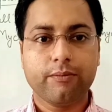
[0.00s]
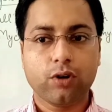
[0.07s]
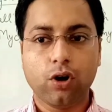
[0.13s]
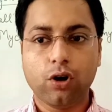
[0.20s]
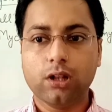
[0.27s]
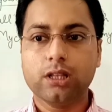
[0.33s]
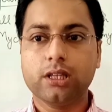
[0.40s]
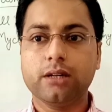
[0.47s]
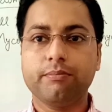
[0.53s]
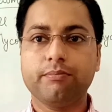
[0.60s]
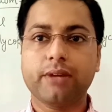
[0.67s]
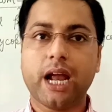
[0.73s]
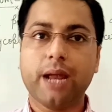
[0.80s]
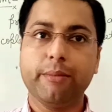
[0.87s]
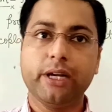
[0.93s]
all the
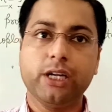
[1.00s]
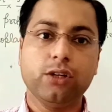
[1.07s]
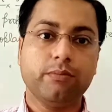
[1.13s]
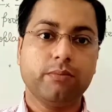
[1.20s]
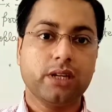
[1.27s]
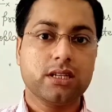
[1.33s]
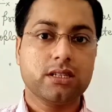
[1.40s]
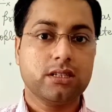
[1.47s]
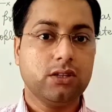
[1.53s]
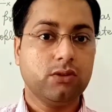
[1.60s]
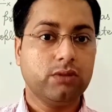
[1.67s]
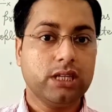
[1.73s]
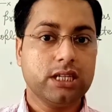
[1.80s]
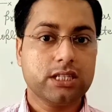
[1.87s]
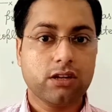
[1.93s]
primitive plus
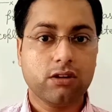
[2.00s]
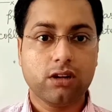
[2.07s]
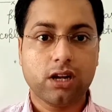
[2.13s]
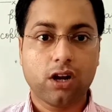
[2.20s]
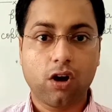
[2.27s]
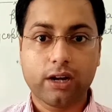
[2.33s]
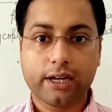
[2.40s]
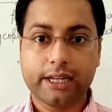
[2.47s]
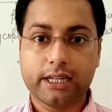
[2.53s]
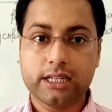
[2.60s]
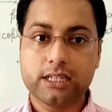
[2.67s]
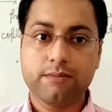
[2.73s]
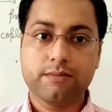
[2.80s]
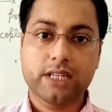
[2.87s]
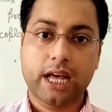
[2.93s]
unicellular
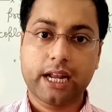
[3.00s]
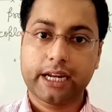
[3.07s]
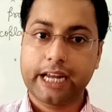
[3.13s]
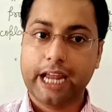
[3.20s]
organisms are